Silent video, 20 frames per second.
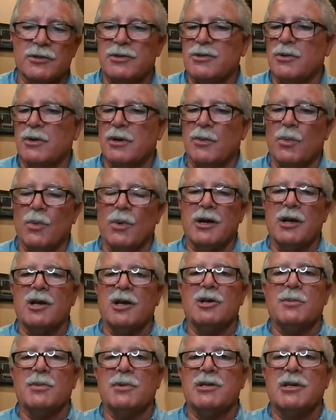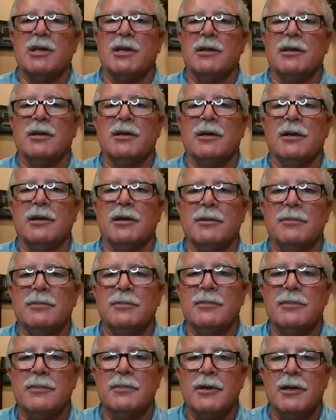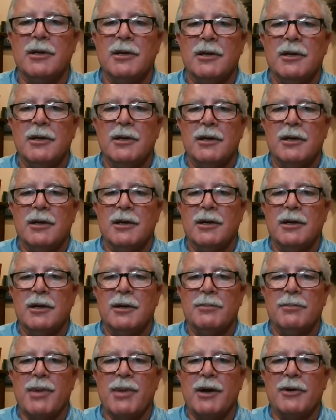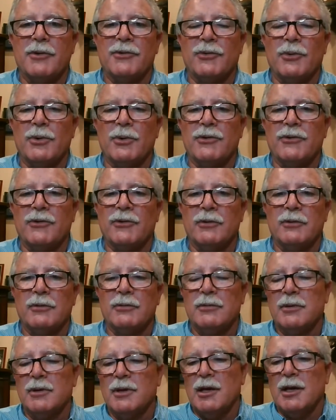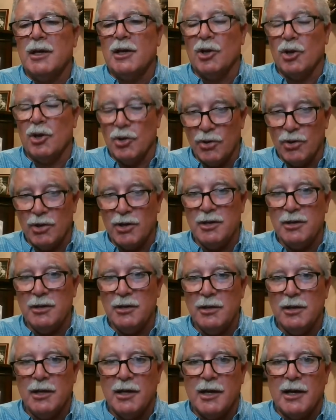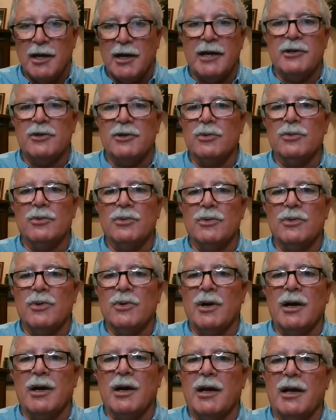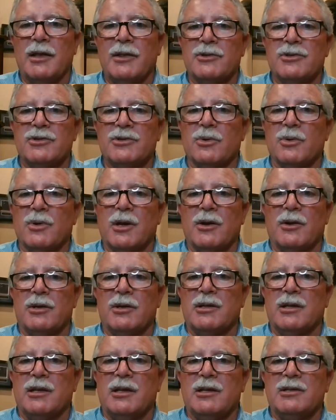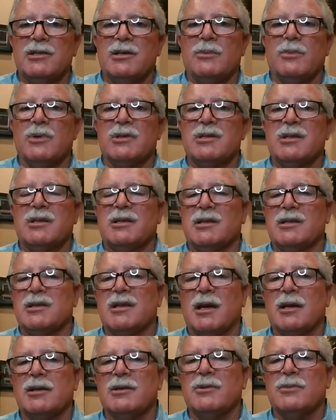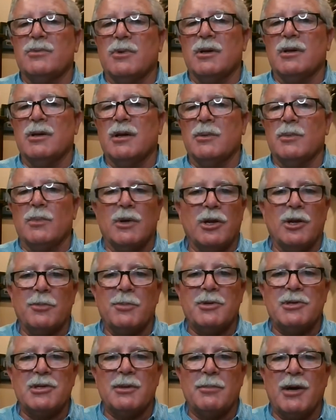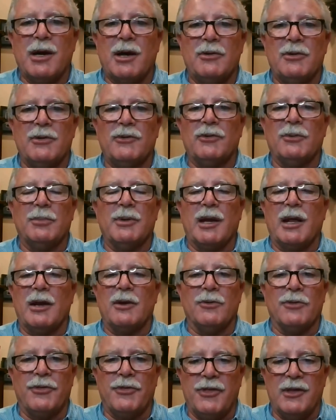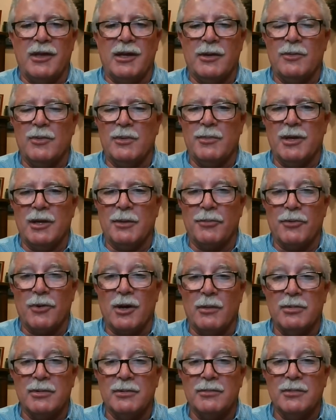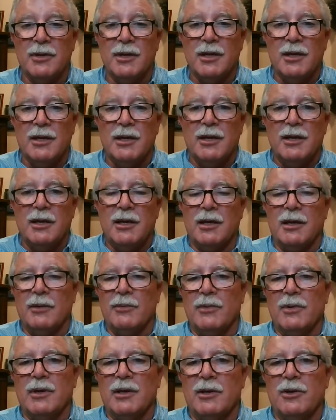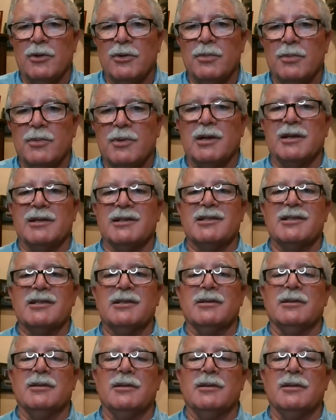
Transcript: to a 100% um, um, biosource could i don't there's no guarantee the engine wasn't designed to run on 100% biodiesel but i don't think it would be a problem and it, you know because